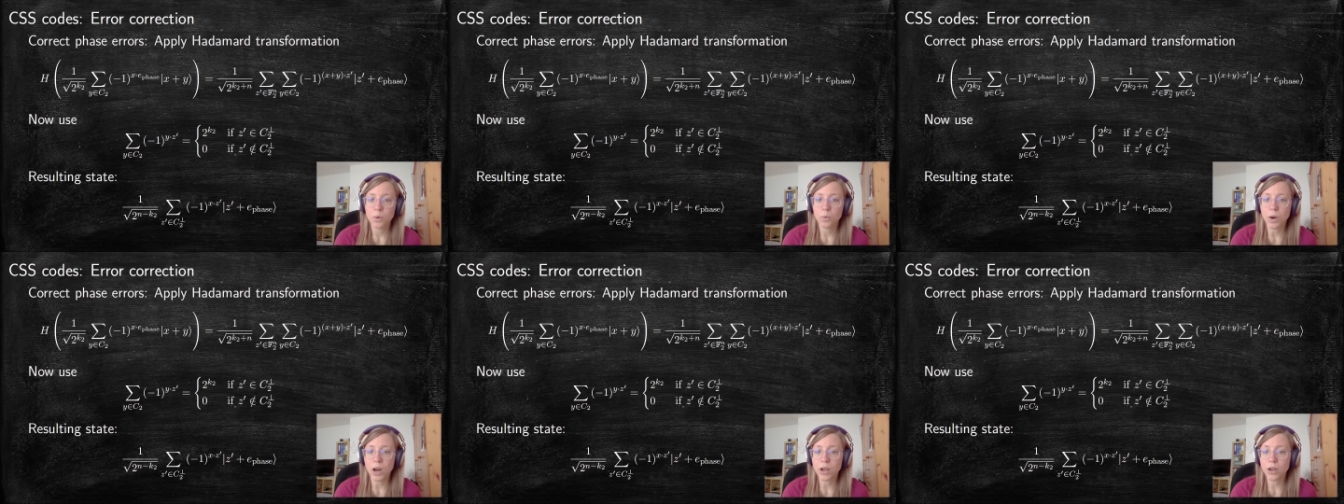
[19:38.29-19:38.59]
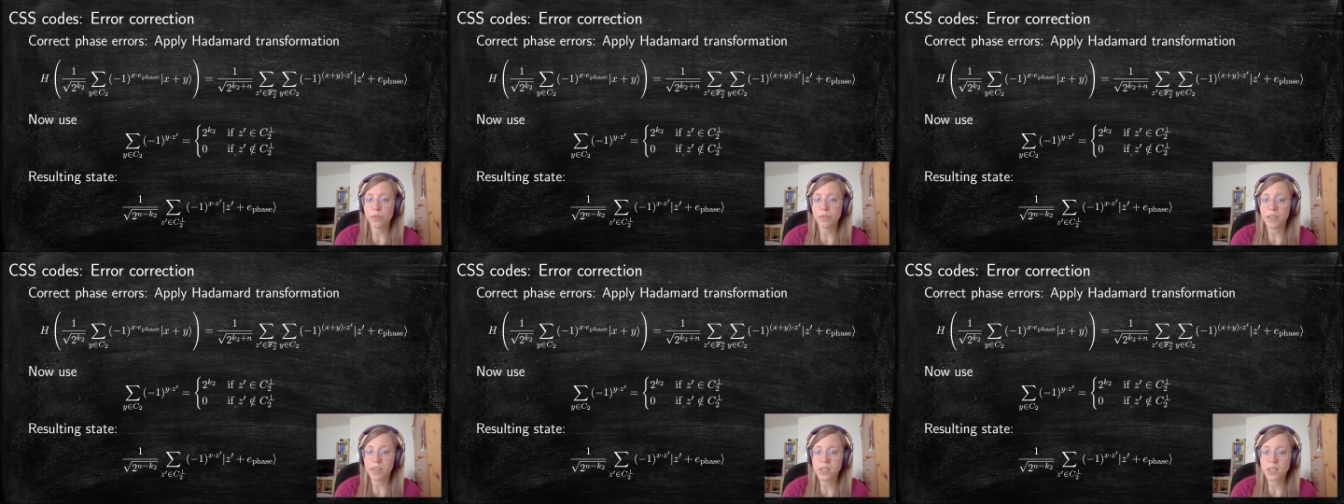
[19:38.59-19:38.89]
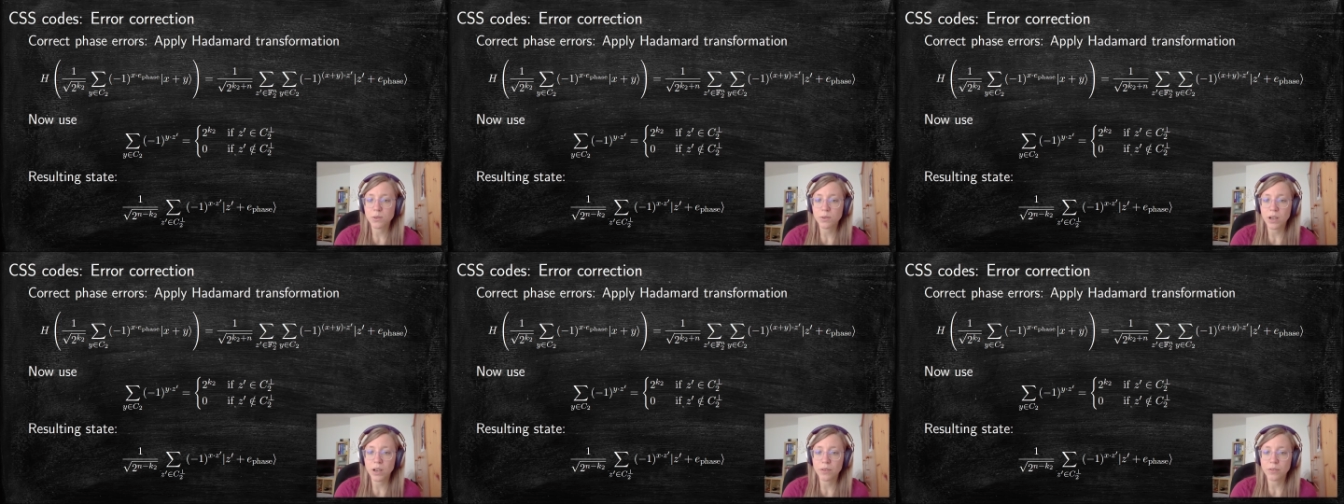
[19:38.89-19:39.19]
1 over the
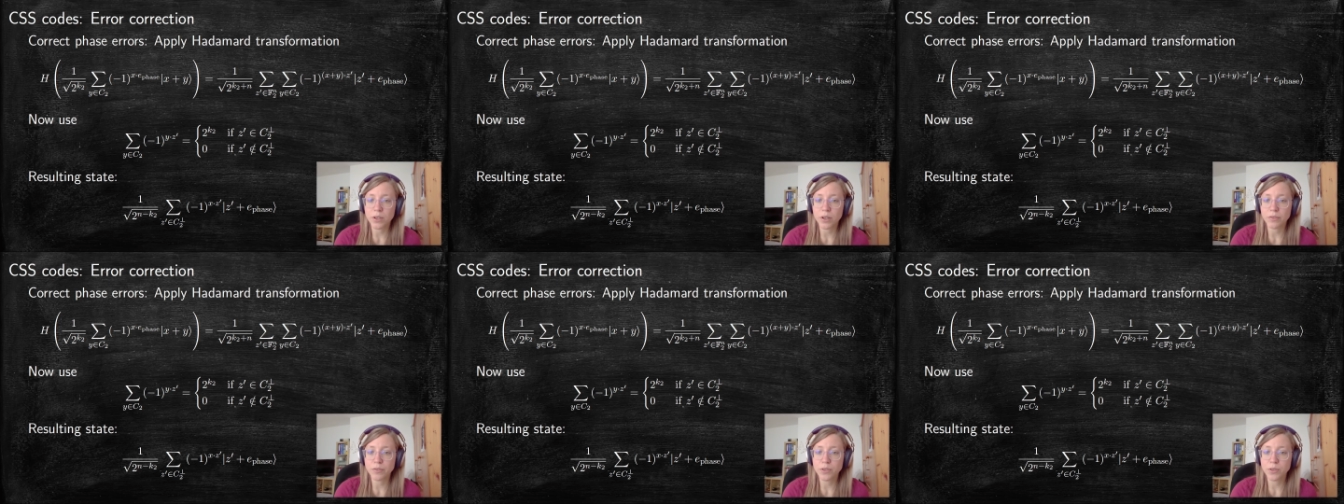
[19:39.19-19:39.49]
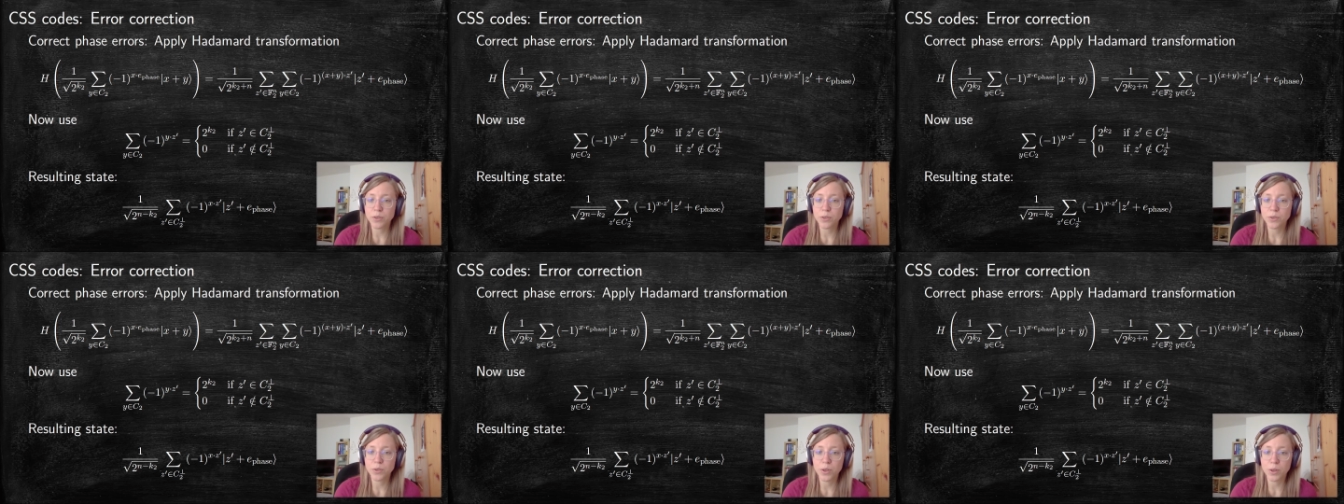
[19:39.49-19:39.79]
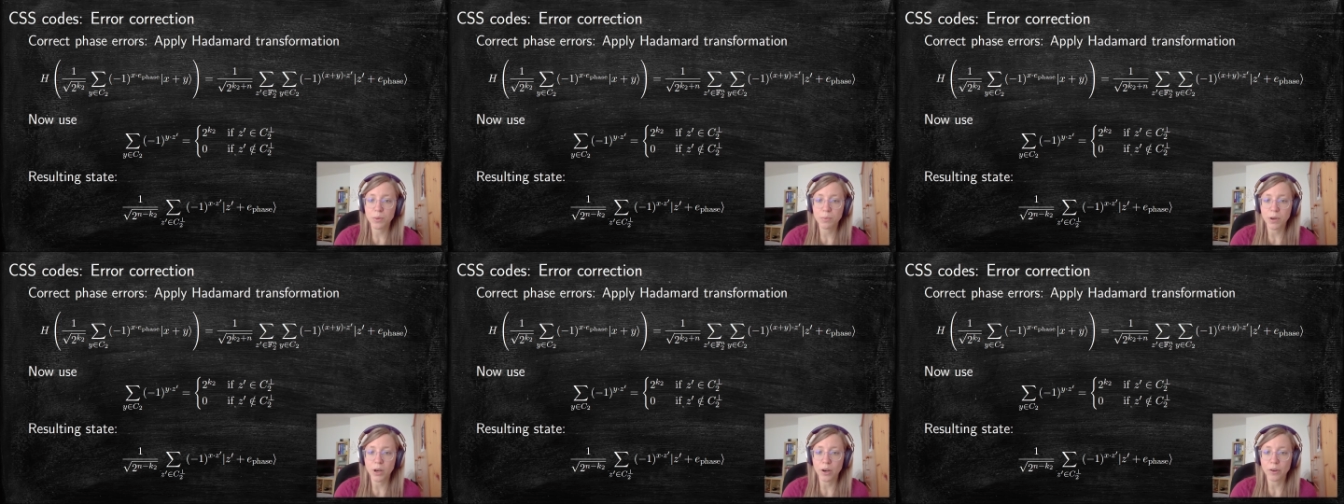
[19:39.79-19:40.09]
square root of 2 to
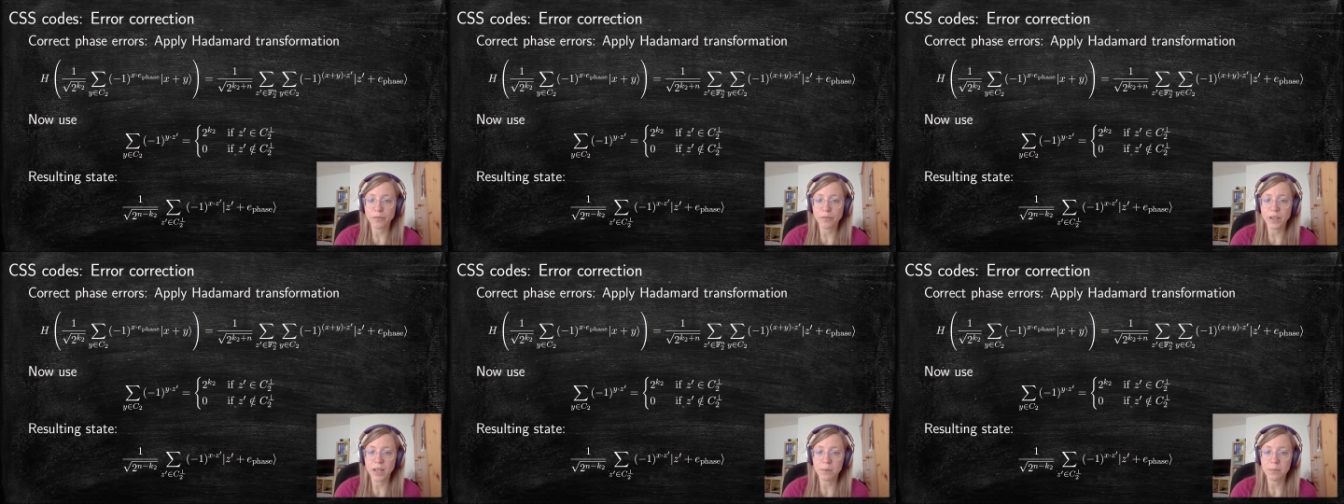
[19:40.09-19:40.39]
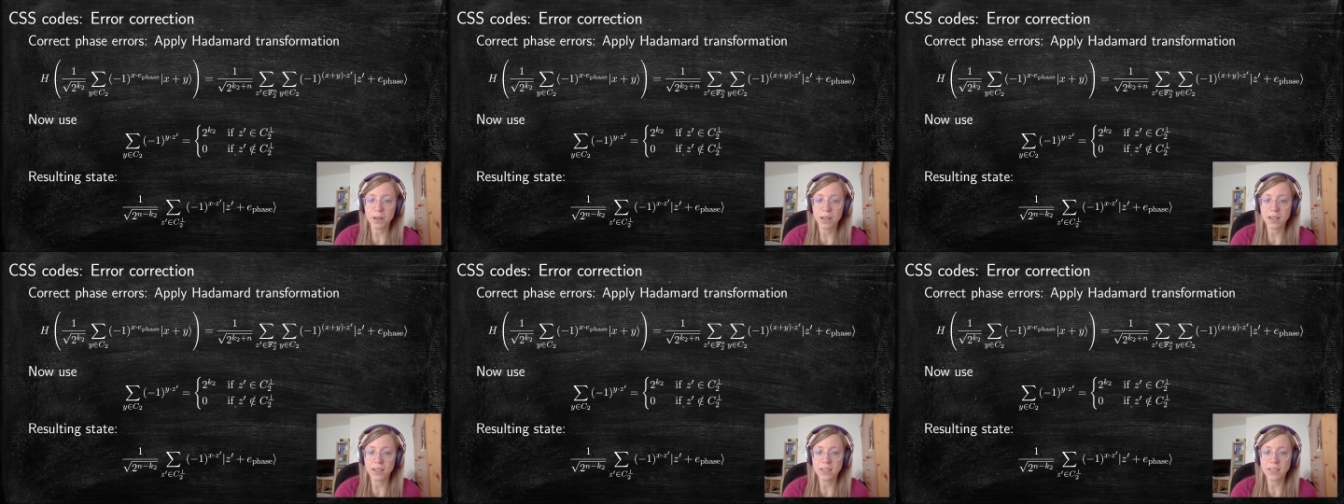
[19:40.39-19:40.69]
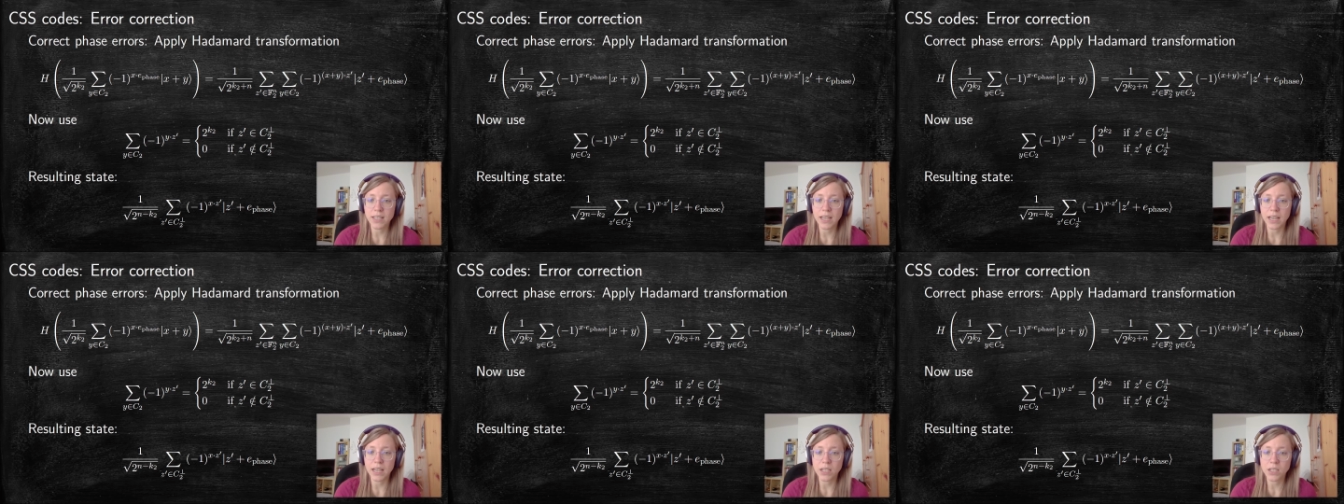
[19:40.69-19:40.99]
the power of n
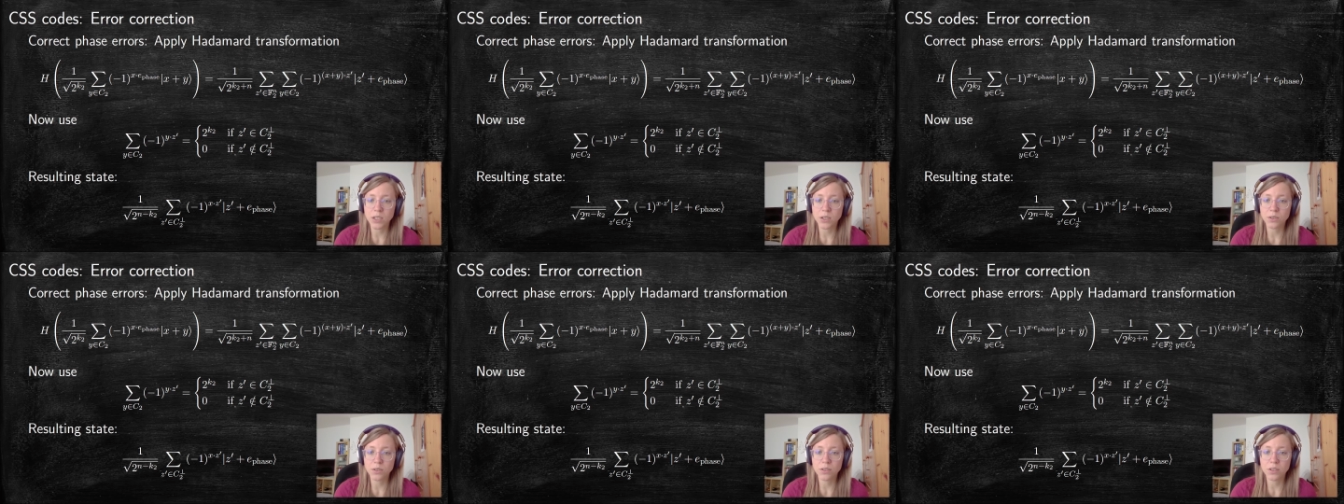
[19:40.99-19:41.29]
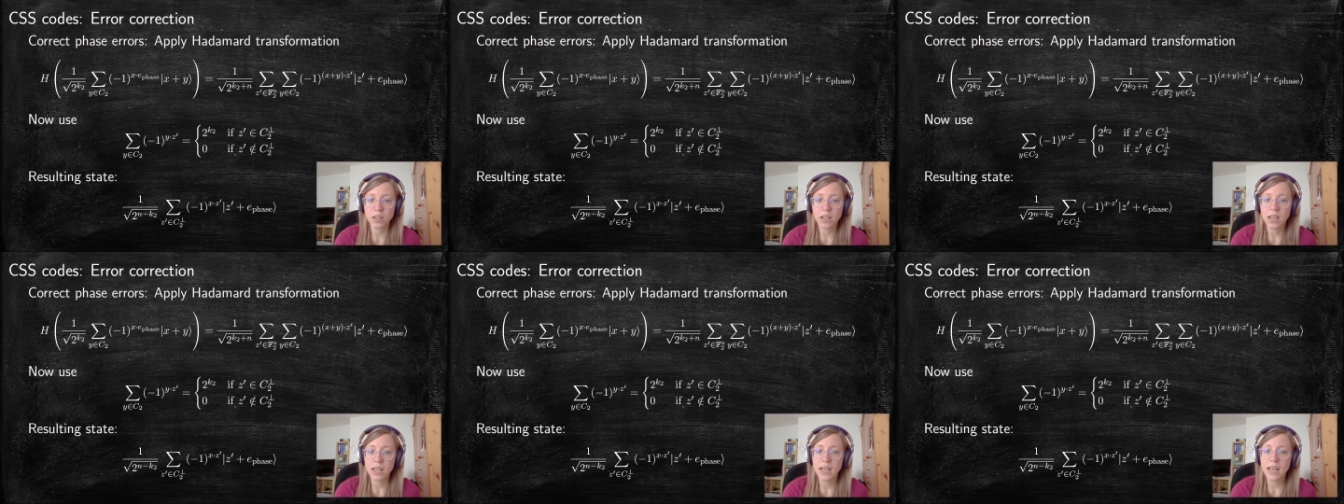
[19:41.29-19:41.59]
minus k2.